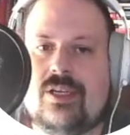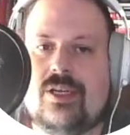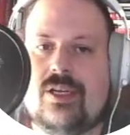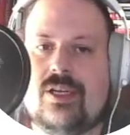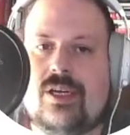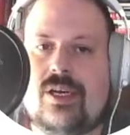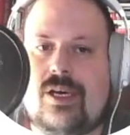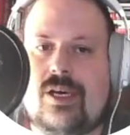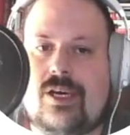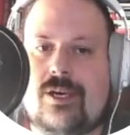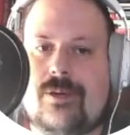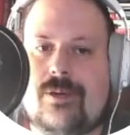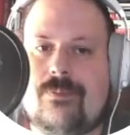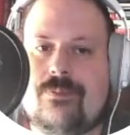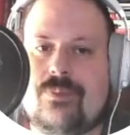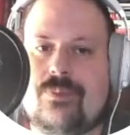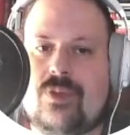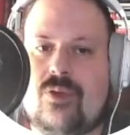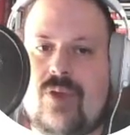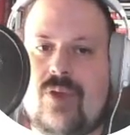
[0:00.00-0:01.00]

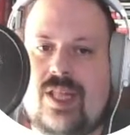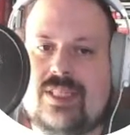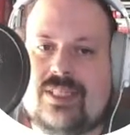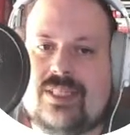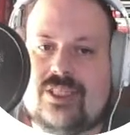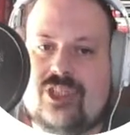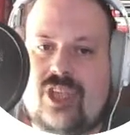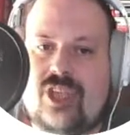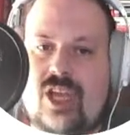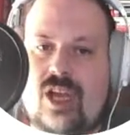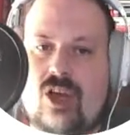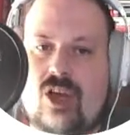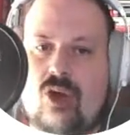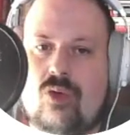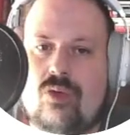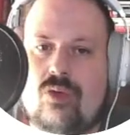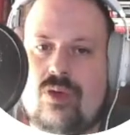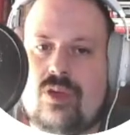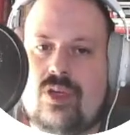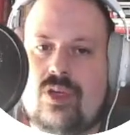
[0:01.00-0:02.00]
um, creates a
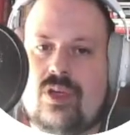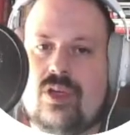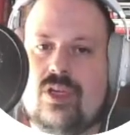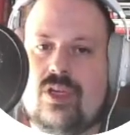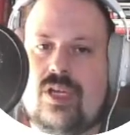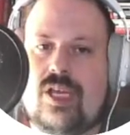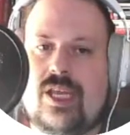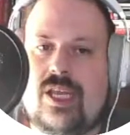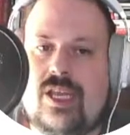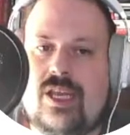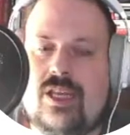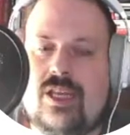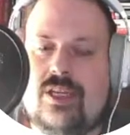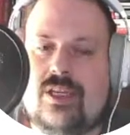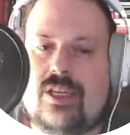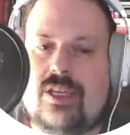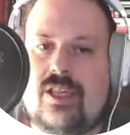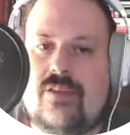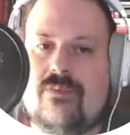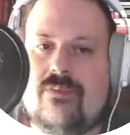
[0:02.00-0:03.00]
shell
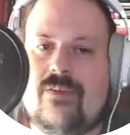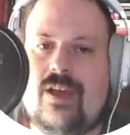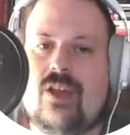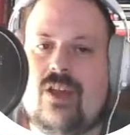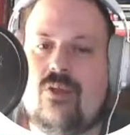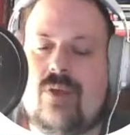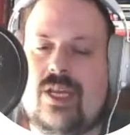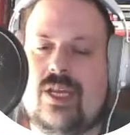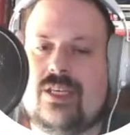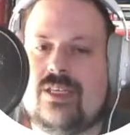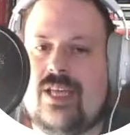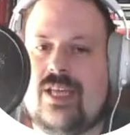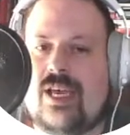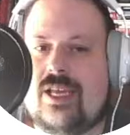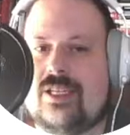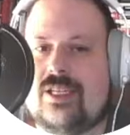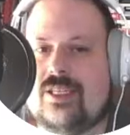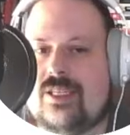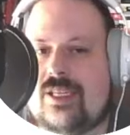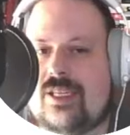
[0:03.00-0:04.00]
and evaluate
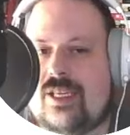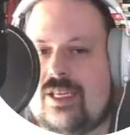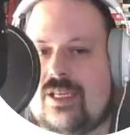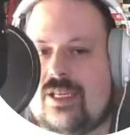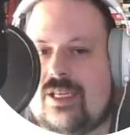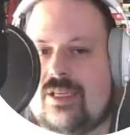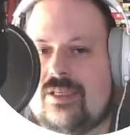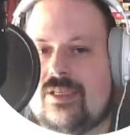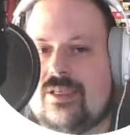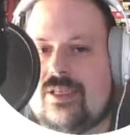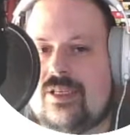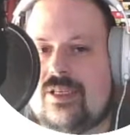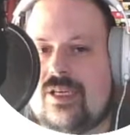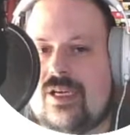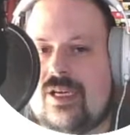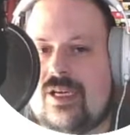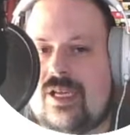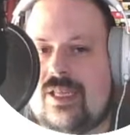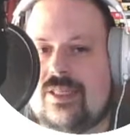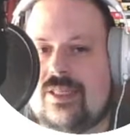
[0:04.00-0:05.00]
that and
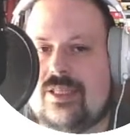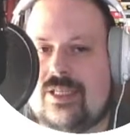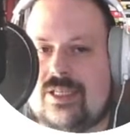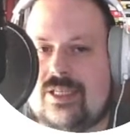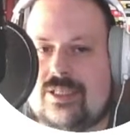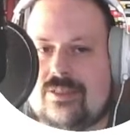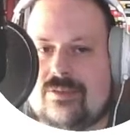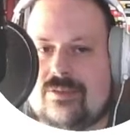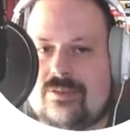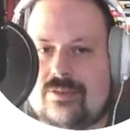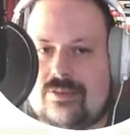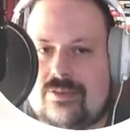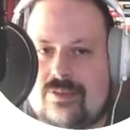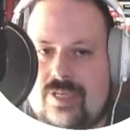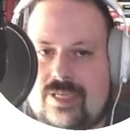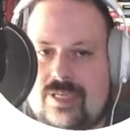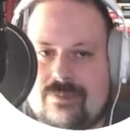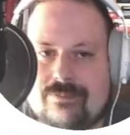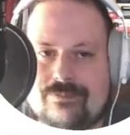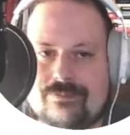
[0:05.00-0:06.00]
uh, return,
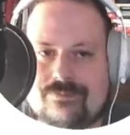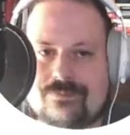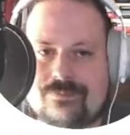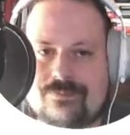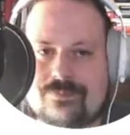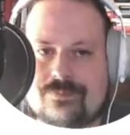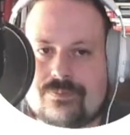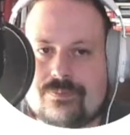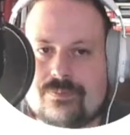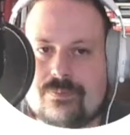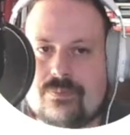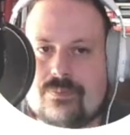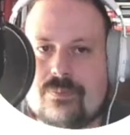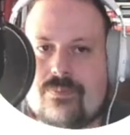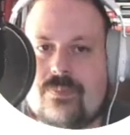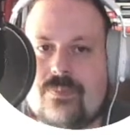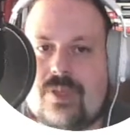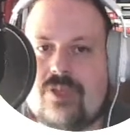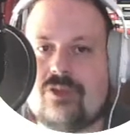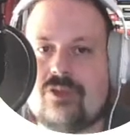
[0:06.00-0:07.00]
right?
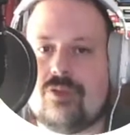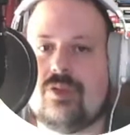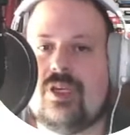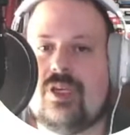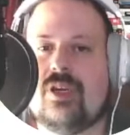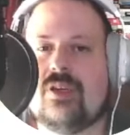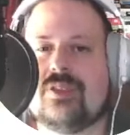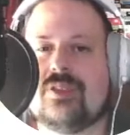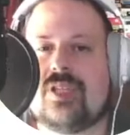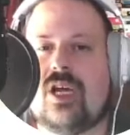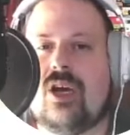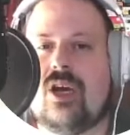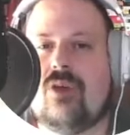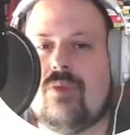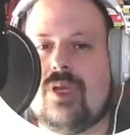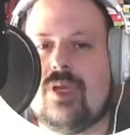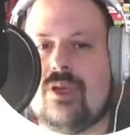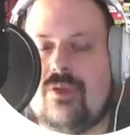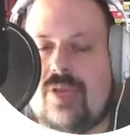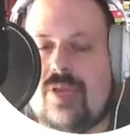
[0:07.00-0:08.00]
So here's how
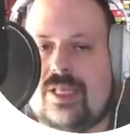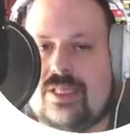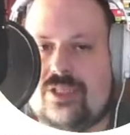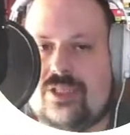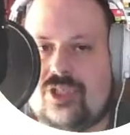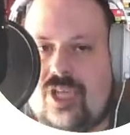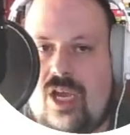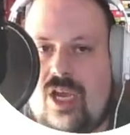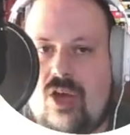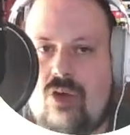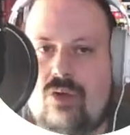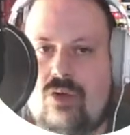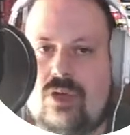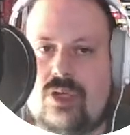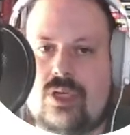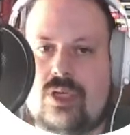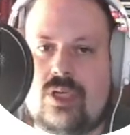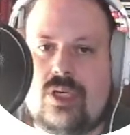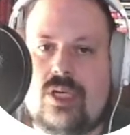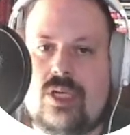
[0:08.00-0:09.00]
we create the shell.
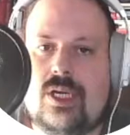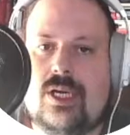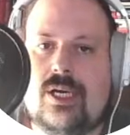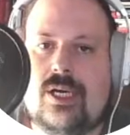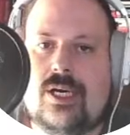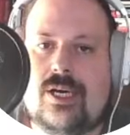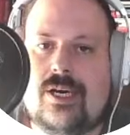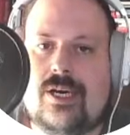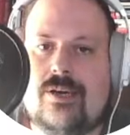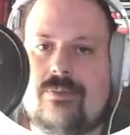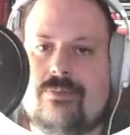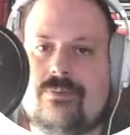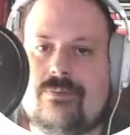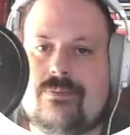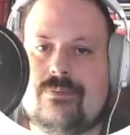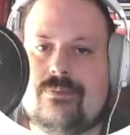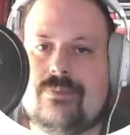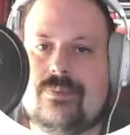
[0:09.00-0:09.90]
Um,